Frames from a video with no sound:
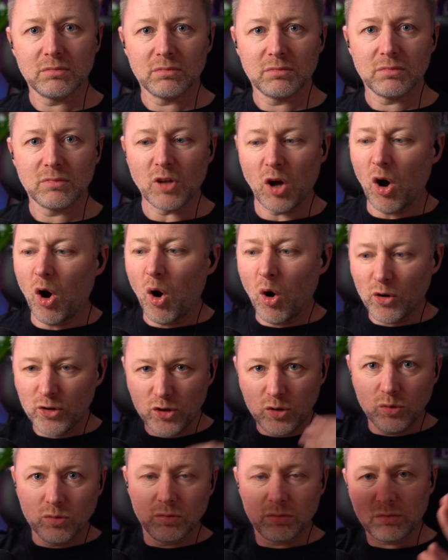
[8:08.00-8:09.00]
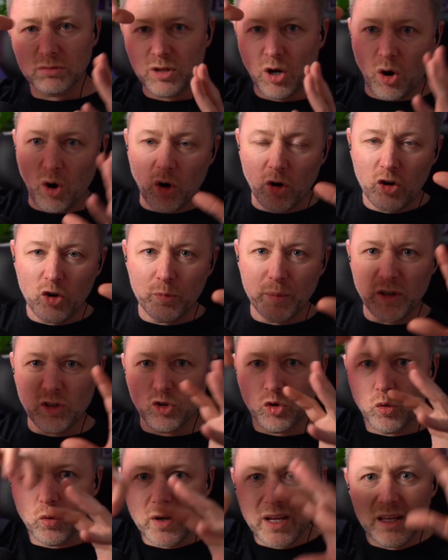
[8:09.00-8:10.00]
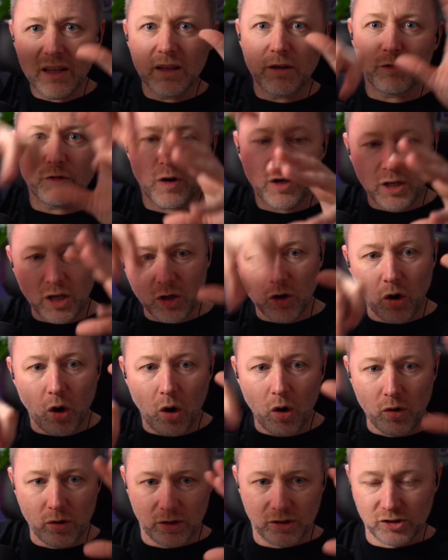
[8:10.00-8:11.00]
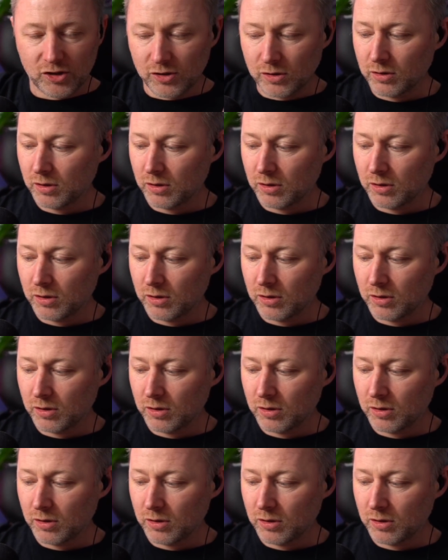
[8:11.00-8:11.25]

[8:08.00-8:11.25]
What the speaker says: The oil between the fucking cogs.